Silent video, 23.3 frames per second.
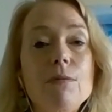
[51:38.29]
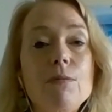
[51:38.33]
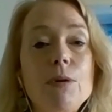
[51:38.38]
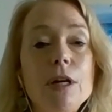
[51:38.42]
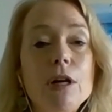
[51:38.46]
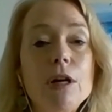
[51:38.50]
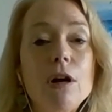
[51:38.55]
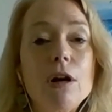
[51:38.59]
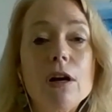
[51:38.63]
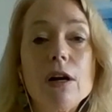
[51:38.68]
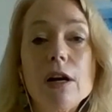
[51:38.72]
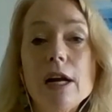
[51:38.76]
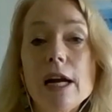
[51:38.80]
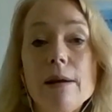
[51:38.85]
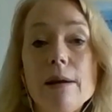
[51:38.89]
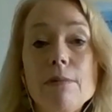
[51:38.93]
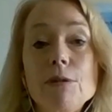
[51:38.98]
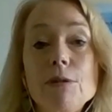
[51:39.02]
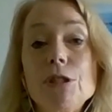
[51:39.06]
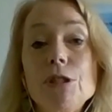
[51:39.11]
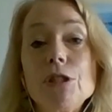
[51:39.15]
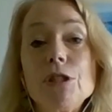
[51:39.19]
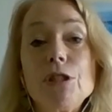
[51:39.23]
we are
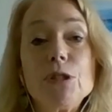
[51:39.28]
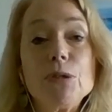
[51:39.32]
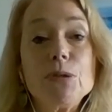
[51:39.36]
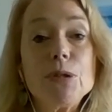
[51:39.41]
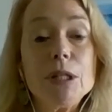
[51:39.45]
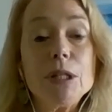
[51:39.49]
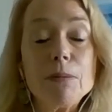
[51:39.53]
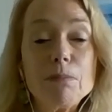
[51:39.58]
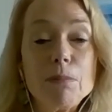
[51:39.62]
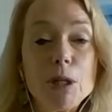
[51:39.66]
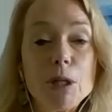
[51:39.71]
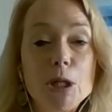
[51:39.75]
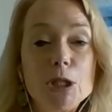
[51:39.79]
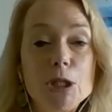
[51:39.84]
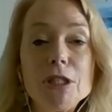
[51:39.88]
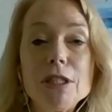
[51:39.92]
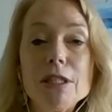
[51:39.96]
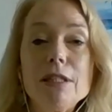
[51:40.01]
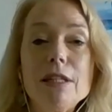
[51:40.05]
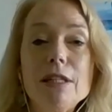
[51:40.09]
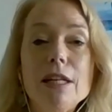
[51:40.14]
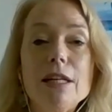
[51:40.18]
able to do it in person.